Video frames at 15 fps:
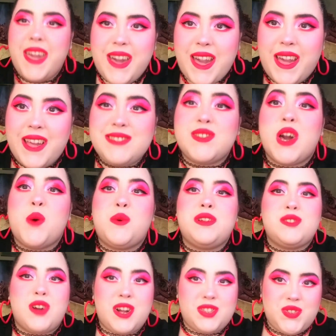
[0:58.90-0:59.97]
guys, so I want
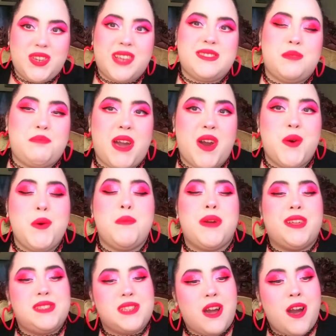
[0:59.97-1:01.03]
to talk to you guys about
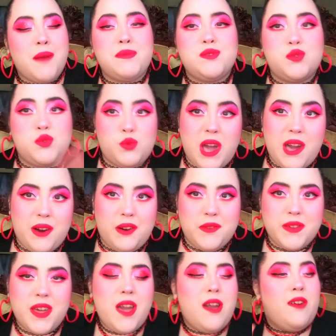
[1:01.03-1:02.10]
my top
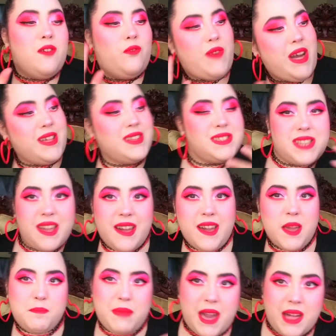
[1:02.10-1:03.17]
12
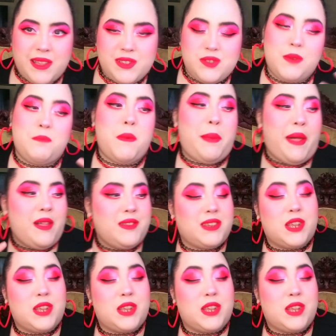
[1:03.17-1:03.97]
Valentine palettes, or palettes that